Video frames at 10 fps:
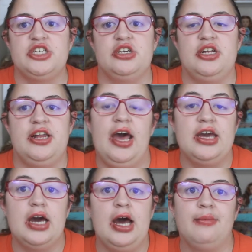So
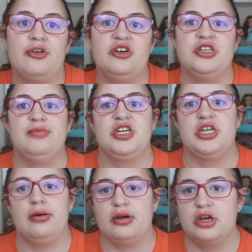today I'm going to be
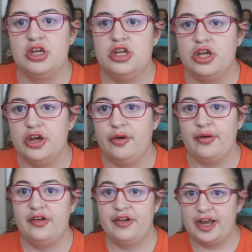showing
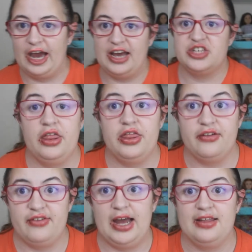you guys the
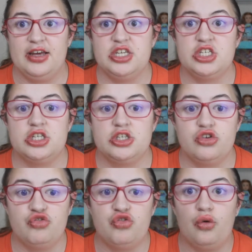finalists
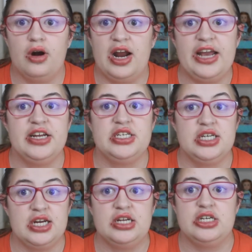for
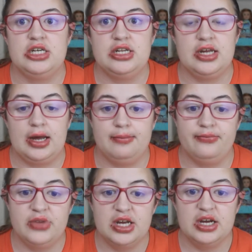
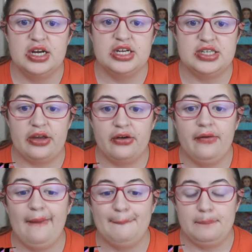AGNGDM
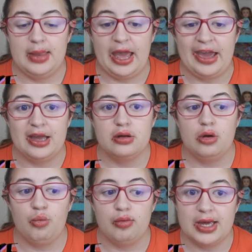Cycle
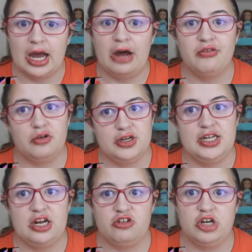8. We got 14
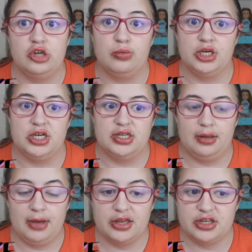entries, which is
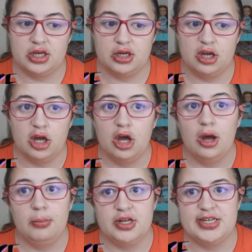amazing,
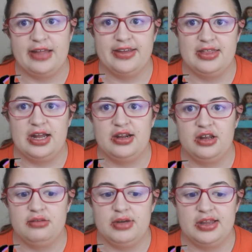but sadly that
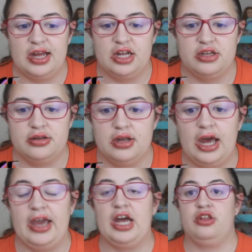does mean that
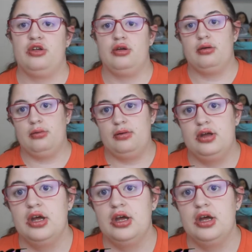I had to